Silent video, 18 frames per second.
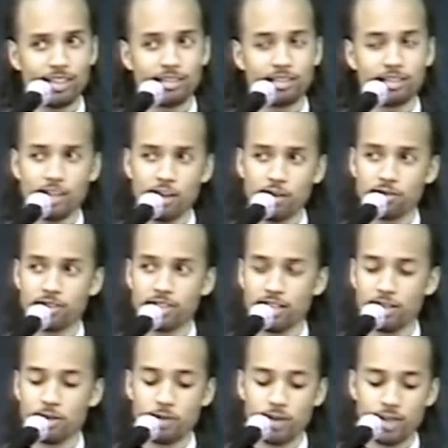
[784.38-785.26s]
And then self
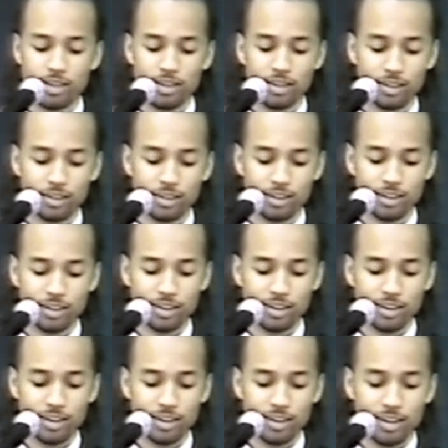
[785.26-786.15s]
said to me,
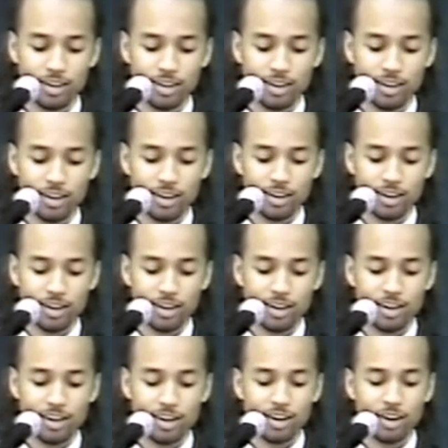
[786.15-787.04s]

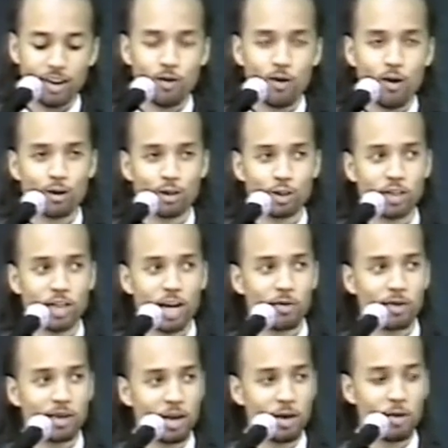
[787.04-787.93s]
why don't you
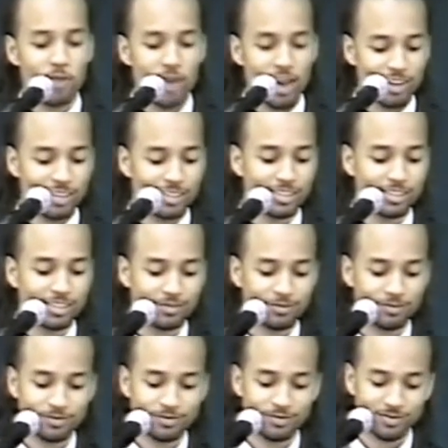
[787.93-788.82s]
try to become manager?
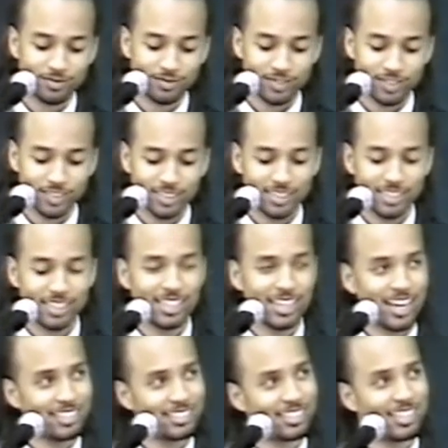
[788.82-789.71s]

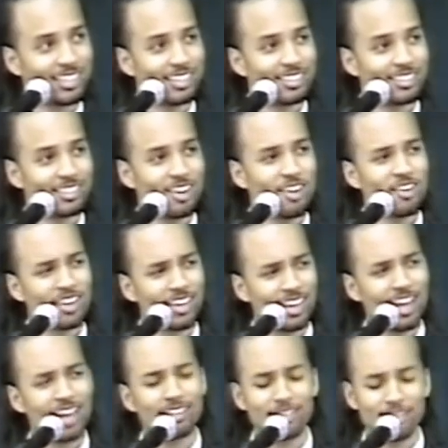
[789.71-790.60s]
And I said,
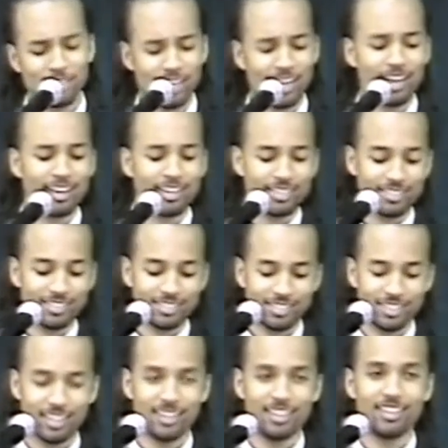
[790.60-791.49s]
okay, I'll do that.
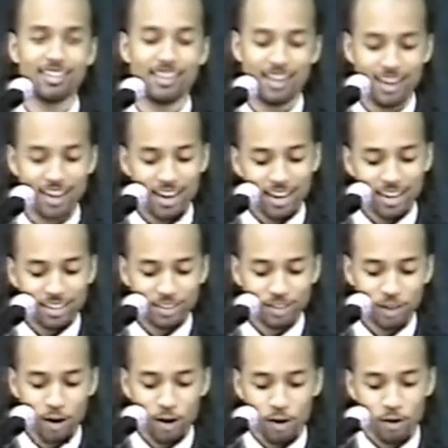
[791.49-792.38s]

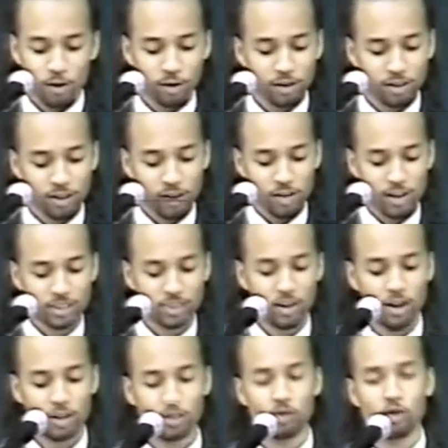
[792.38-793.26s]
So,
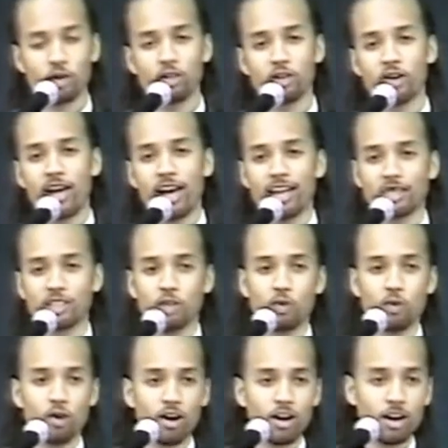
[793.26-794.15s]
I started doing a little
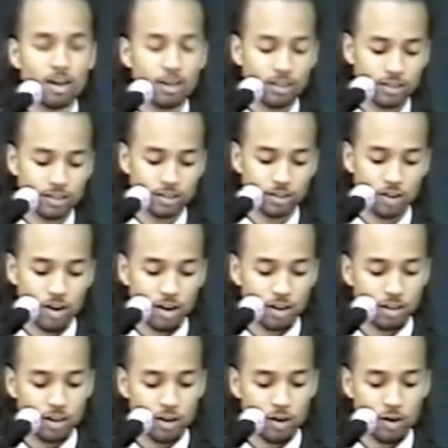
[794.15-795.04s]
extra work,
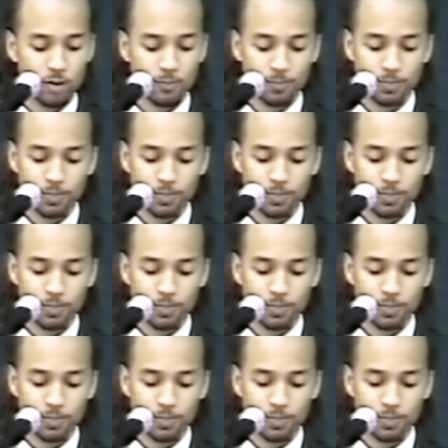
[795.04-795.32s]
started,